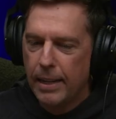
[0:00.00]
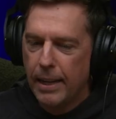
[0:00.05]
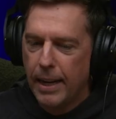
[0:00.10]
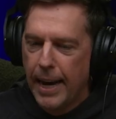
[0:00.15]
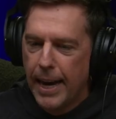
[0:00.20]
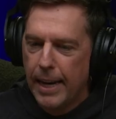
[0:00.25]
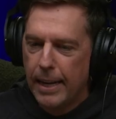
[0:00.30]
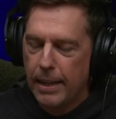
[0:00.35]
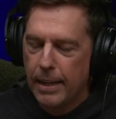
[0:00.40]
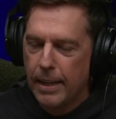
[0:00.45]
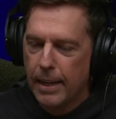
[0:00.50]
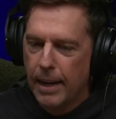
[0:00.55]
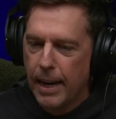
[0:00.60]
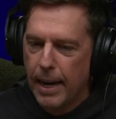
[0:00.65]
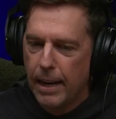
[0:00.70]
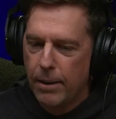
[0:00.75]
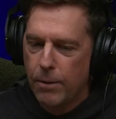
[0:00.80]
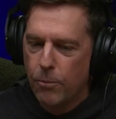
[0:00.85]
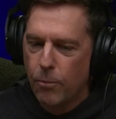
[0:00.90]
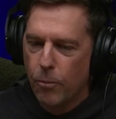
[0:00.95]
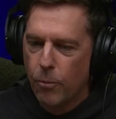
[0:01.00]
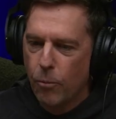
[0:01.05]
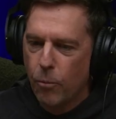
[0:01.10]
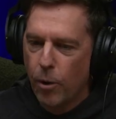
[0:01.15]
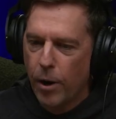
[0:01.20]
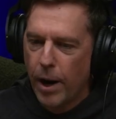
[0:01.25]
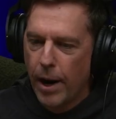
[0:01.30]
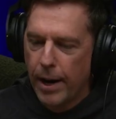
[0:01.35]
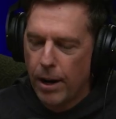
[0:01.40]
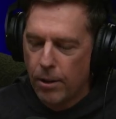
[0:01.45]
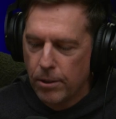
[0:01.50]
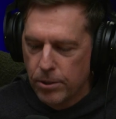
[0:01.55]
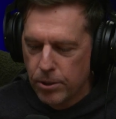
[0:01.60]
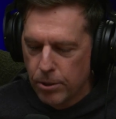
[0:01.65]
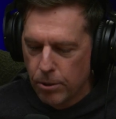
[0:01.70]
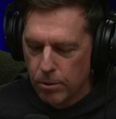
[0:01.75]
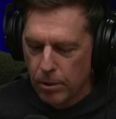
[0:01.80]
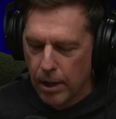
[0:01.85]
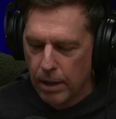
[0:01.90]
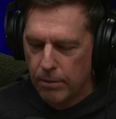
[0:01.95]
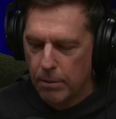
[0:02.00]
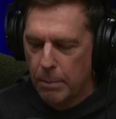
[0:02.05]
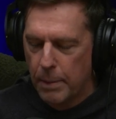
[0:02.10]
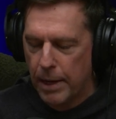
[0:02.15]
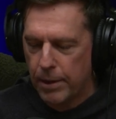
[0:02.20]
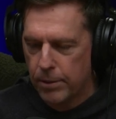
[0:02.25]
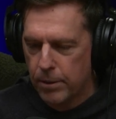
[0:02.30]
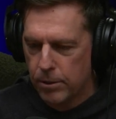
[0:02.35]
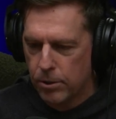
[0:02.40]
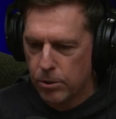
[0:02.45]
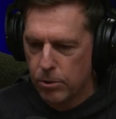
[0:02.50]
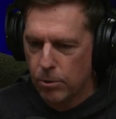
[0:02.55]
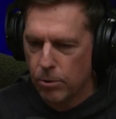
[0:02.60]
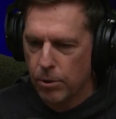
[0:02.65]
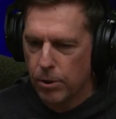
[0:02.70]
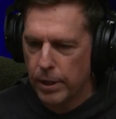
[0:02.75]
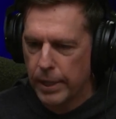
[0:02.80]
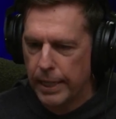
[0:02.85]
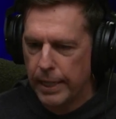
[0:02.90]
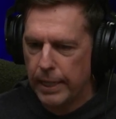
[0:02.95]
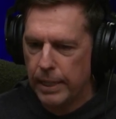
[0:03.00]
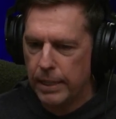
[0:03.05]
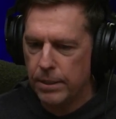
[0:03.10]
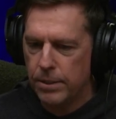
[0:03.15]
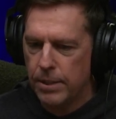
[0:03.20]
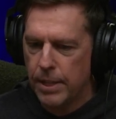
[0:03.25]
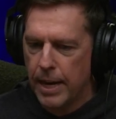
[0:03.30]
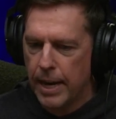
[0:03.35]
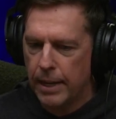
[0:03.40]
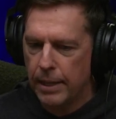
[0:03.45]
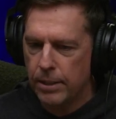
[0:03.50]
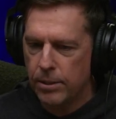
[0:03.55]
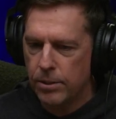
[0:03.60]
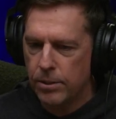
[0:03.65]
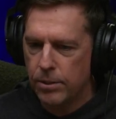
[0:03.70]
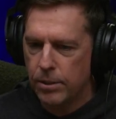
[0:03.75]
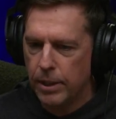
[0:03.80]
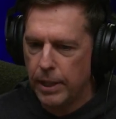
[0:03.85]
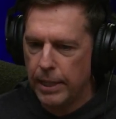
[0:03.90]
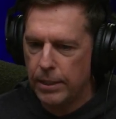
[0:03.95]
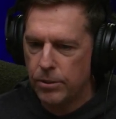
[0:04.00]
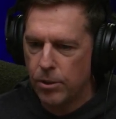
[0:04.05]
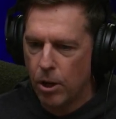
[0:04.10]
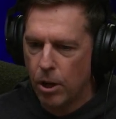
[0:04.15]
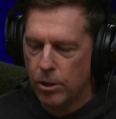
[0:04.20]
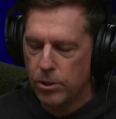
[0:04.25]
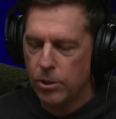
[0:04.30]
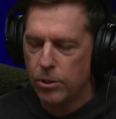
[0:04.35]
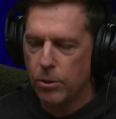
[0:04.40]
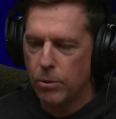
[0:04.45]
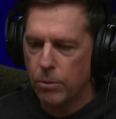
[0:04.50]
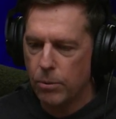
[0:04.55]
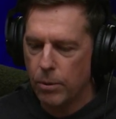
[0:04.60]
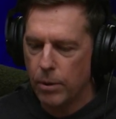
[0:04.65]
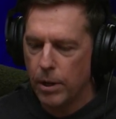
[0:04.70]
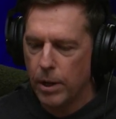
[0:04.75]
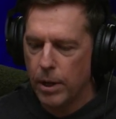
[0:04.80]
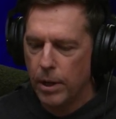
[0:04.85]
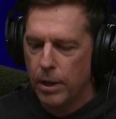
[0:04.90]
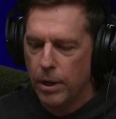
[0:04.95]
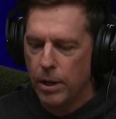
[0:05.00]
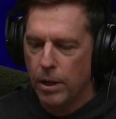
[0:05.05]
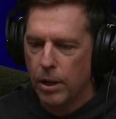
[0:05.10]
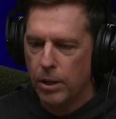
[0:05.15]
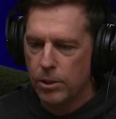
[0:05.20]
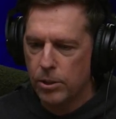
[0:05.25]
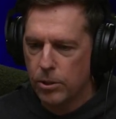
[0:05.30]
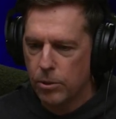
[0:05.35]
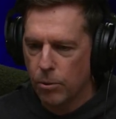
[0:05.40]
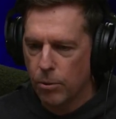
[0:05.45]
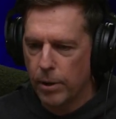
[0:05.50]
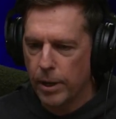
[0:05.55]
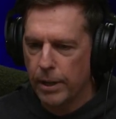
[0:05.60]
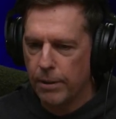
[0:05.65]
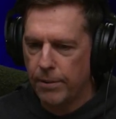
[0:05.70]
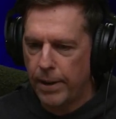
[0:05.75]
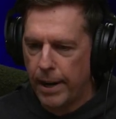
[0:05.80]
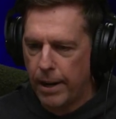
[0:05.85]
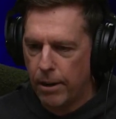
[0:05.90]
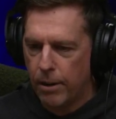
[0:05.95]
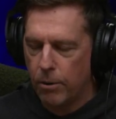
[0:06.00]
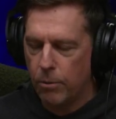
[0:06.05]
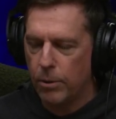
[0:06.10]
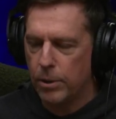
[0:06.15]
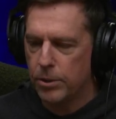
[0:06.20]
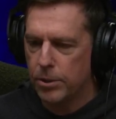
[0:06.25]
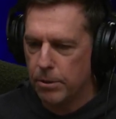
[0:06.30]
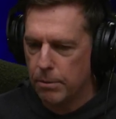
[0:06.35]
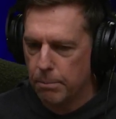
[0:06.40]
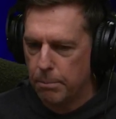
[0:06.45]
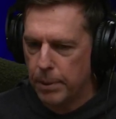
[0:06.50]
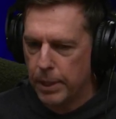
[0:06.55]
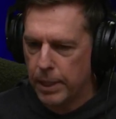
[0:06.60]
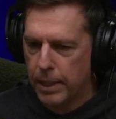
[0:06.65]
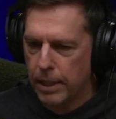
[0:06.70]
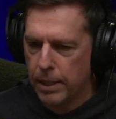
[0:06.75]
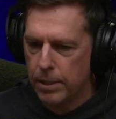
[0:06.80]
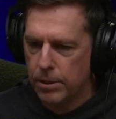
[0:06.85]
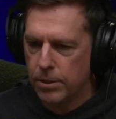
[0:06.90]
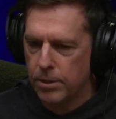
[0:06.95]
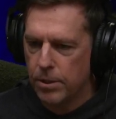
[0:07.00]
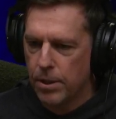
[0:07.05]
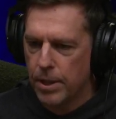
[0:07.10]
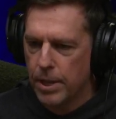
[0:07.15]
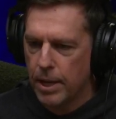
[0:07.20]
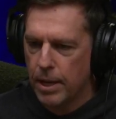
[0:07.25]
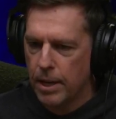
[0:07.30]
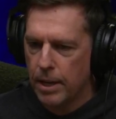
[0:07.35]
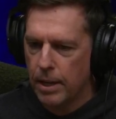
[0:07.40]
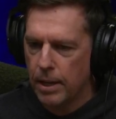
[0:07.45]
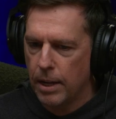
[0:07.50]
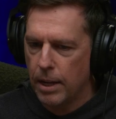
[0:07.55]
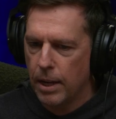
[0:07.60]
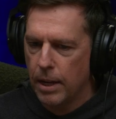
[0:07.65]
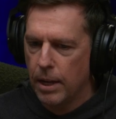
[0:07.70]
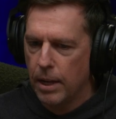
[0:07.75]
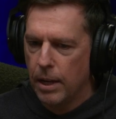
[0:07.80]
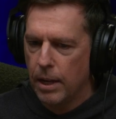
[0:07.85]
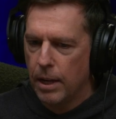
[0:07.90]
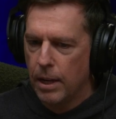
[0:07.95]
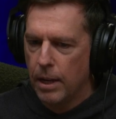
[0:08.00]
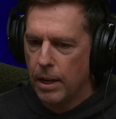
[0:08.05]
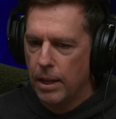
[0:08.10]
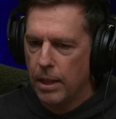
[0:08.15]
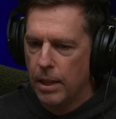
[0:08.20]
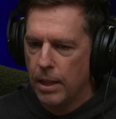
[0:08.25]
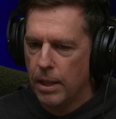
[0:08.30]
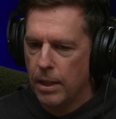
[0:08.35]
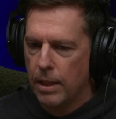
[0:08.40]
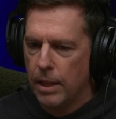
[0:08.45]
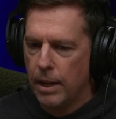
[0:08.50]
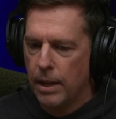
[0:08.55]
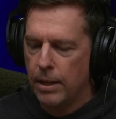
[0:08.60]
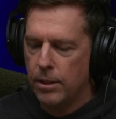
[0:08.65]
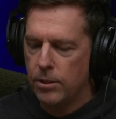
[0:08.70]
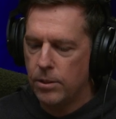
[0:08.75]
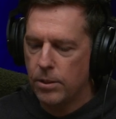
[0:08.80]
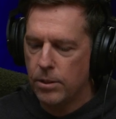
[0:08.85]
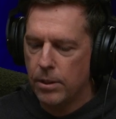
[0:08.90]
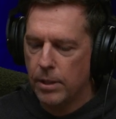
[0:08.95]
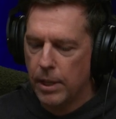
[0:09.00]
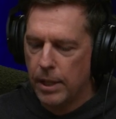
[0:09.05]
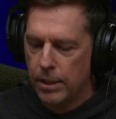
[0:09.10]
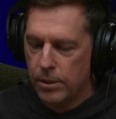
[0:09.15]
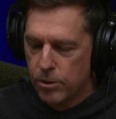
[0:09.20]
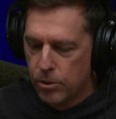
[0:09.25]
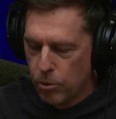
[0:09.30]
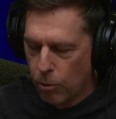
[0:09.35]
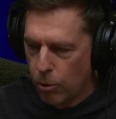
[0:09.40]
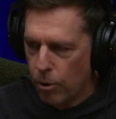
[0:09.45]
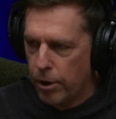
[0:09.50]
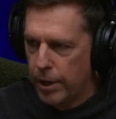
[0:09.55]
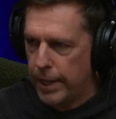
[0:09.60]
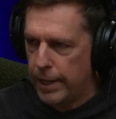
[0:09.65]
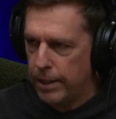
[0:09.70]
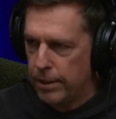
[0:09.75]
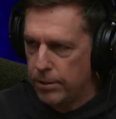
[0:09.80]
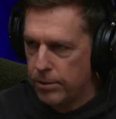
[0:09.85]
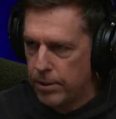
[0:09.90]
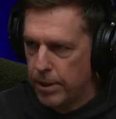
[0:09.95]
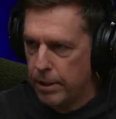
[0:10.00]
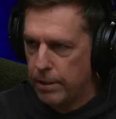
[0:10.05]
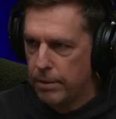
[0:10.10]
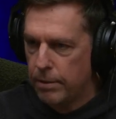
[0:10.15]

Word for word: and and what I also love about the story is that it's it's also a story of heroism because the the his, the historians that